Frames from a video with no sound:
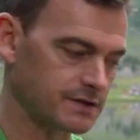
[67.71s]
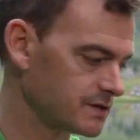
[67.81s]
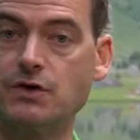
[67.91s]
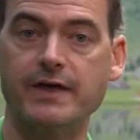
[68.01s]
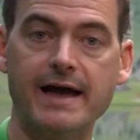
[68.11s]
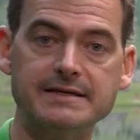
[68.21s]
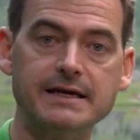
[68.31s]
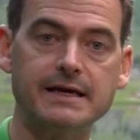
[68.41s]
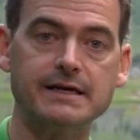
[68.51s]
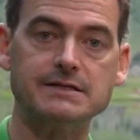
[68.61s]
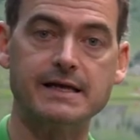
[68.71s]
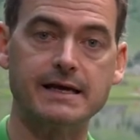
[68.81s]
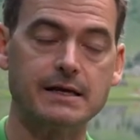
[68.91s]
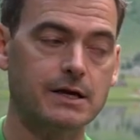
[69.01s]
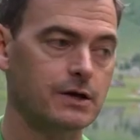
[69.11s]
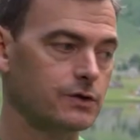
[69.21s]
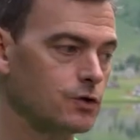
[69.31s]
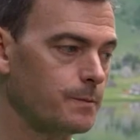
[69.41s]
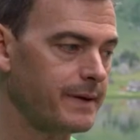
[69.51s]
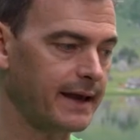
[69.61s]
So the idea is that
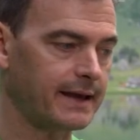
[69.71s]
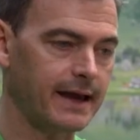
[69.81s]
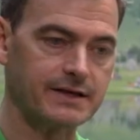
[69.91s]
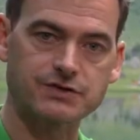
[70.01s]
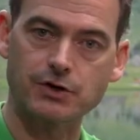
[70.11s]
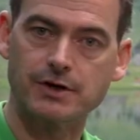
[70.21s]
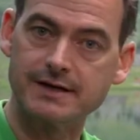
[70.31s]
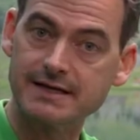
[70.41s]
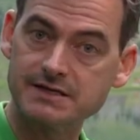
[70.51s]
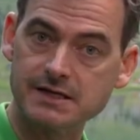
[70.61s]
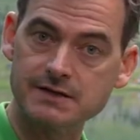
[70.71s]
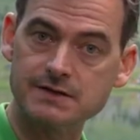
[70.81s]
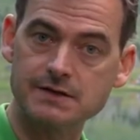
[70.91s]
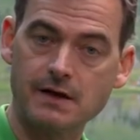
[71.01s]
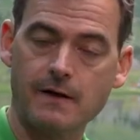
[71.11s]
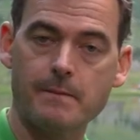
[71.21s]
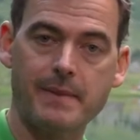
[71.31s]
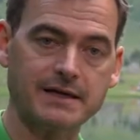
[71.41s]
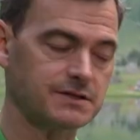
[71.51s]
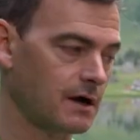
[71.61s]
you pick a certain distance
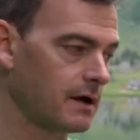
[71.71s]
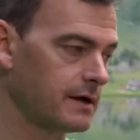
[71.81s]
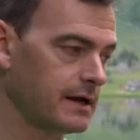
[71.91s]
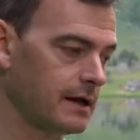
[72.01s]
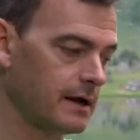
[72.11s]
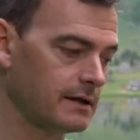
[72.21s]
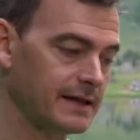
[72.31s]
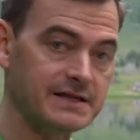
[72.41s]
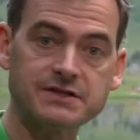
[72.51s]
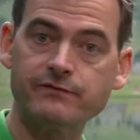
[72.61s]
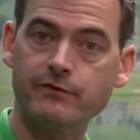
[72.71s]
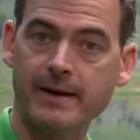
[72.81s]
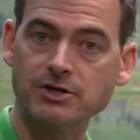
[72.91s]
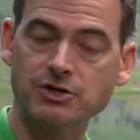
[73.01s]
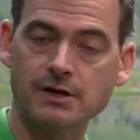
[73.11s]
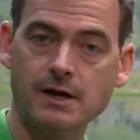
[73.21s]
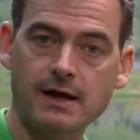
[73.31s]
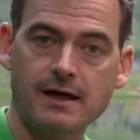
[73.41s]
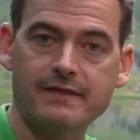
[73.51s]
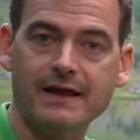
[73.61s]
based on lens information
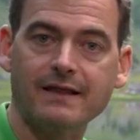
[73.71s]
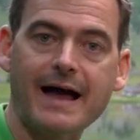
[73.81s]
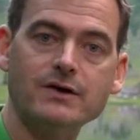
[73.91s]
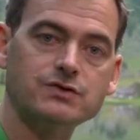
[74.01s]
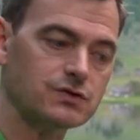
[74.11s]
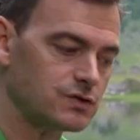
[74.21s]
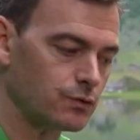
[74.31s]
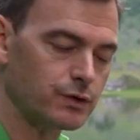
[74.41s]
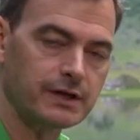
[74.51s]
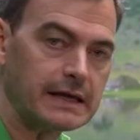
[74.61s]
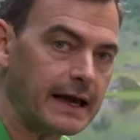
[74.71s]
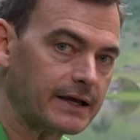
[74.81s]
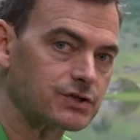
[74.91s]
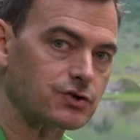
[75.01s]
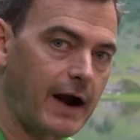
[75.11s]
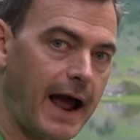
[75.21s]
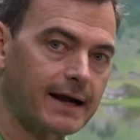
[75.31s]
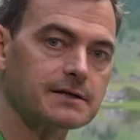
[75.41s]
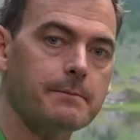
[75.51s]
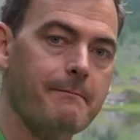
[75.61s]
that allows you to really
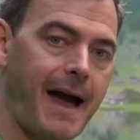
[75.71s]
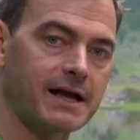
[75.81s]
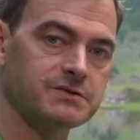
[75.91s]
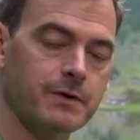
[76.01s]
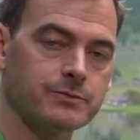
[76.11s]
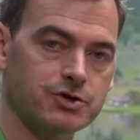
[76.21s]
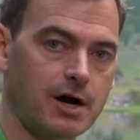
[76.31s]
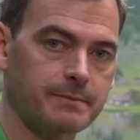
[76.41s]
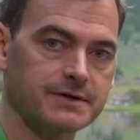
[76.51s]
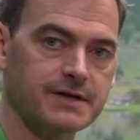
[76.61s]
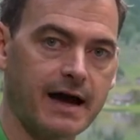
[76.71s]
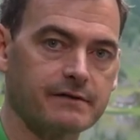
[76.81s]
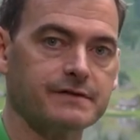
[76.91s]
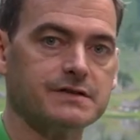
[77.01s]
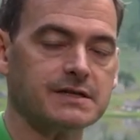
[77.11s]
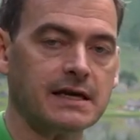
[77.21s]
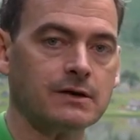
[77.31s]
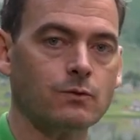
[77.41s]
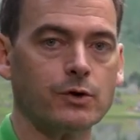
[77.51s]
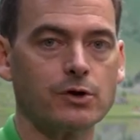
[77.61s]
extract maximum sharpness out of the
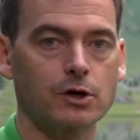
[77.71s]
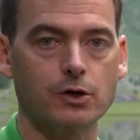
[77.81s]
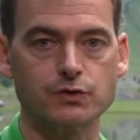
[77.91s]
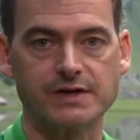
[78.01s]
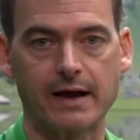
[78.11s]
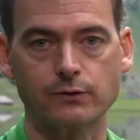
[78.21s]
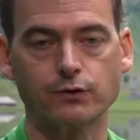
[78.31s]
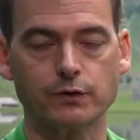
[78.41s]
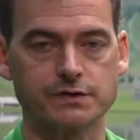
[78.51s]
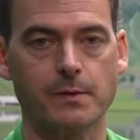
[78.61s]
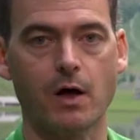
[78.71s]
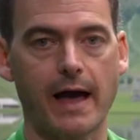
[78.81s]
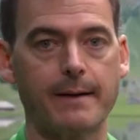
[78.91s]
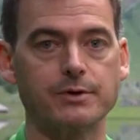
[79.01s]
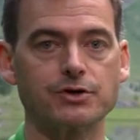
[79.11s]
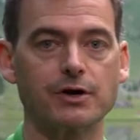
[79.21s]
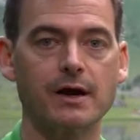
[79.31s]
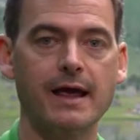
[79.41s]
scene when you're closed down to a small aperture.